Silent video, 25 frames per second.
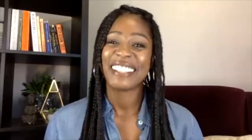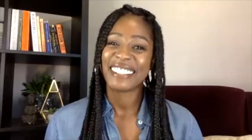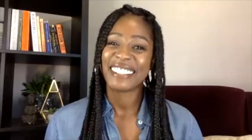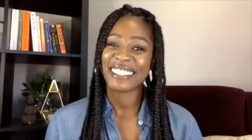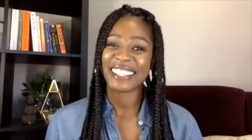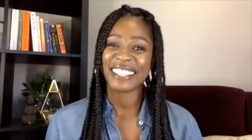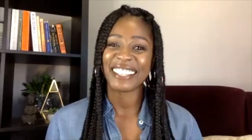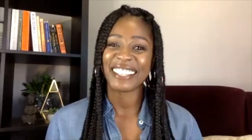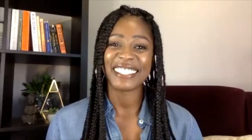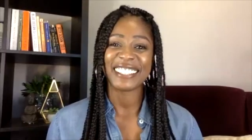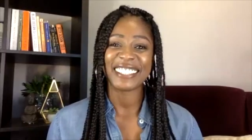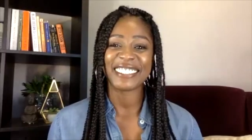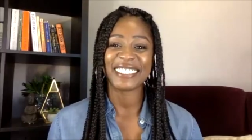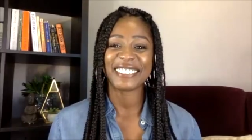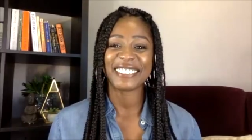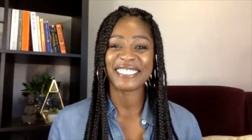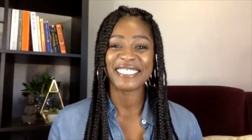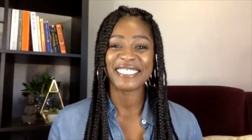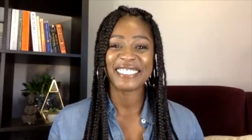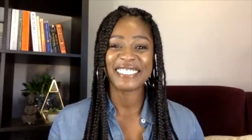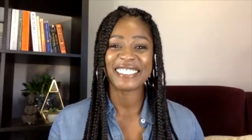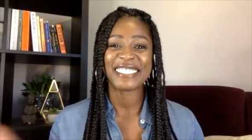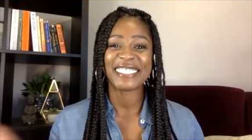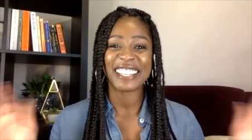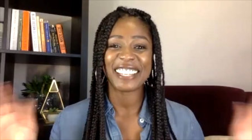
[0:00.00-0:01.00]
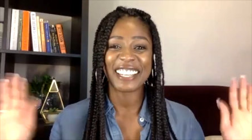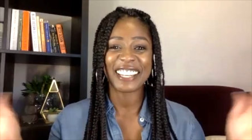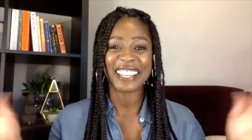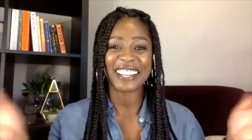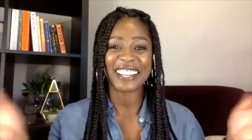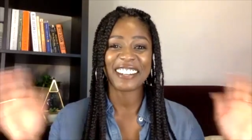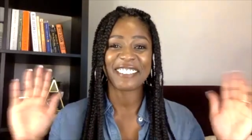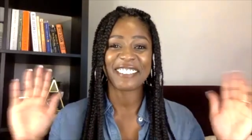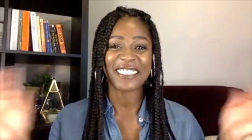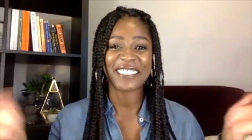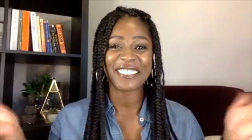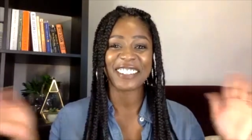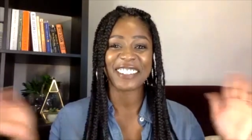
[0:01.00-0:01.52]
Thank you. Take
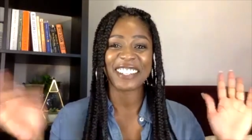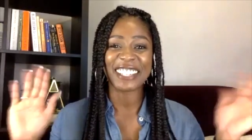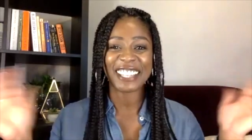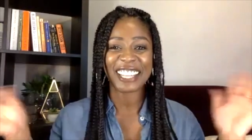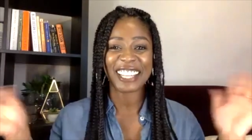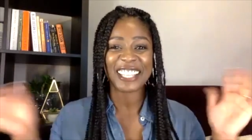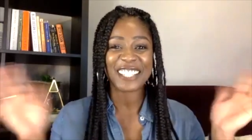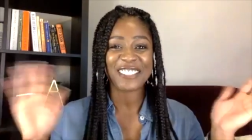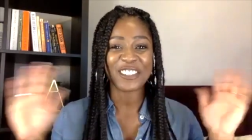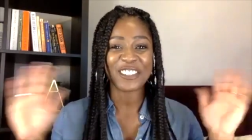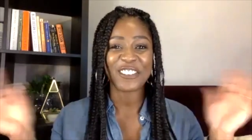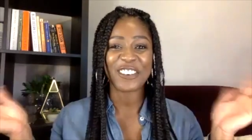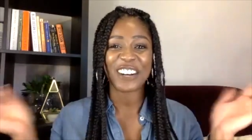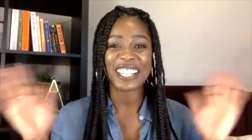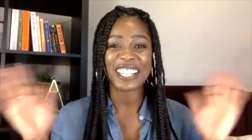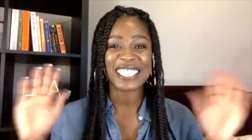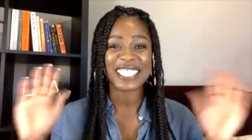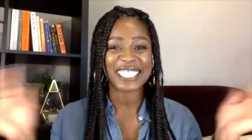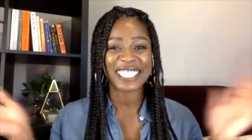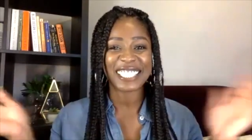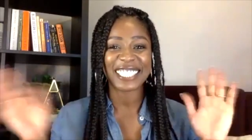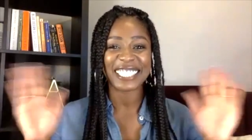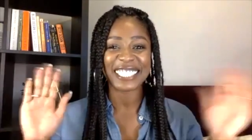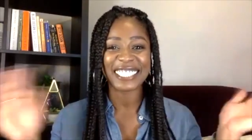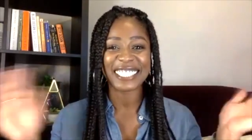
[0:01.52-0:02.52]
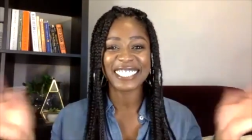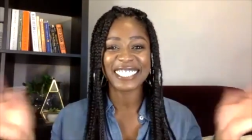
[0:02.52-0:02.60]
care, everyone. Thanks for watching.